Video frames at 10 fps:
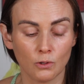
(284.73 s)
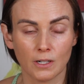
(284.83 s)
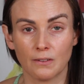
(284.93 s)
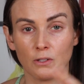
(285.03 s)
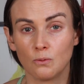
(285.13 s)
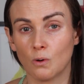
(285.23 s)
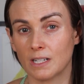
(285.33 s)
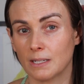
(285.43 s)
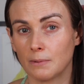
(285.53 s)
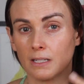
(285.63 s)
for if you
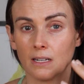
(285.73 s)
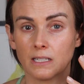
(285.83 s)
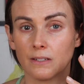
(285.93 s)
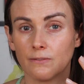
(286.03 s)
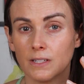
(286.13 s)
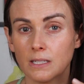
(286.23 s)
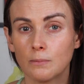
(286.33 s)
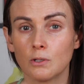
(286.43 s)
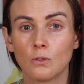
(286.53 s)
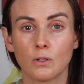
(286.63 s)
want something that's
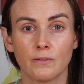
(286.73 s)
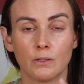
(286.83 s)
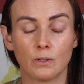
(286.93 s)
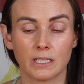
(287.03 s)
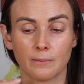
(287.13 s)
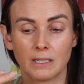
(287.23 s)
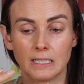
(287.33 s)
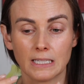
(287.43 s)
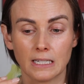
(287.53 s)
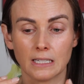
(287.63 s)
invisible or if you want
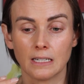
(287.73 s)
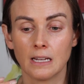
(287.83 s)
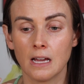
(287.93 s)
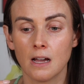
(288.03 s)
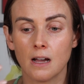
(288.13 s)
something tinted.